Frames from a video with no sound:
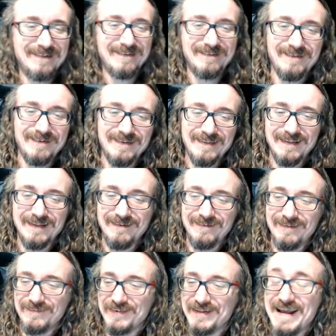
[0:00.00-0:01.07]

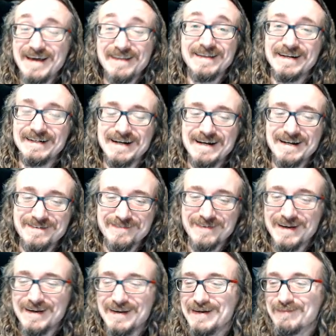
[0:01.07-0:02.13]
if it had that kind of
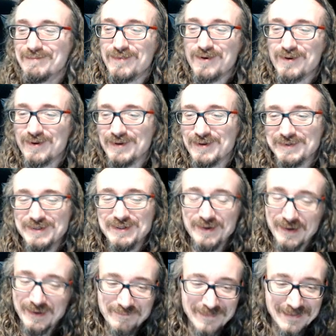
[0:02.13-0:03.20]
moral to it.